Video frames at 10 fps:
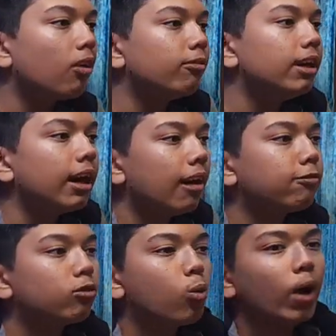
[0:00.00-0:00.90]
We
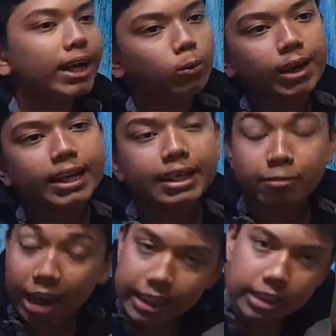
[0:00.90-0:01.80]
have quite well
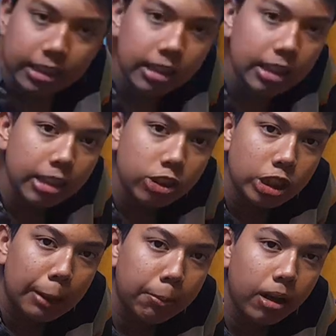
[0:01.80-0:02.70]
revised the
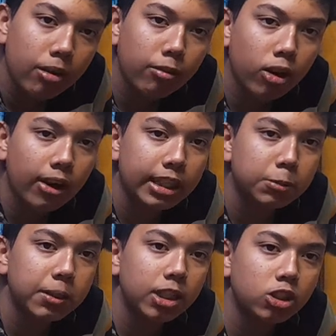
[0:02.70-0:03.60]
chapter for
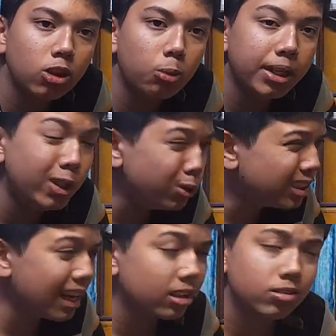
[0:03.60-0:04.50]
transpiration. You may
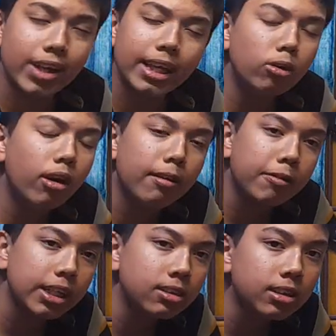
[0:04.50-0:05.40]
use it as a very good
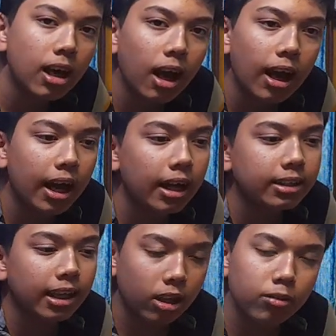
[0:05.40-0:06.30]
reference,
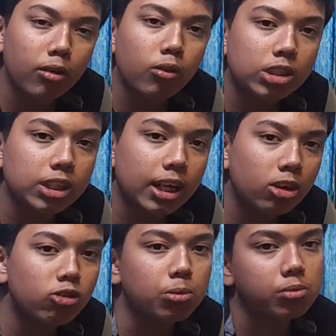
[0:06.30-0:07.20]
and thank you for watching,
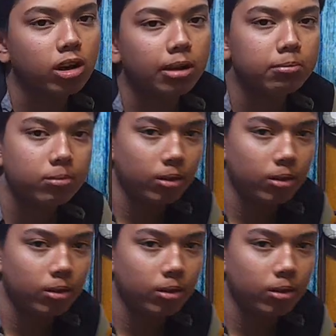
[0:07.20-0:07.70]
and do subscribe.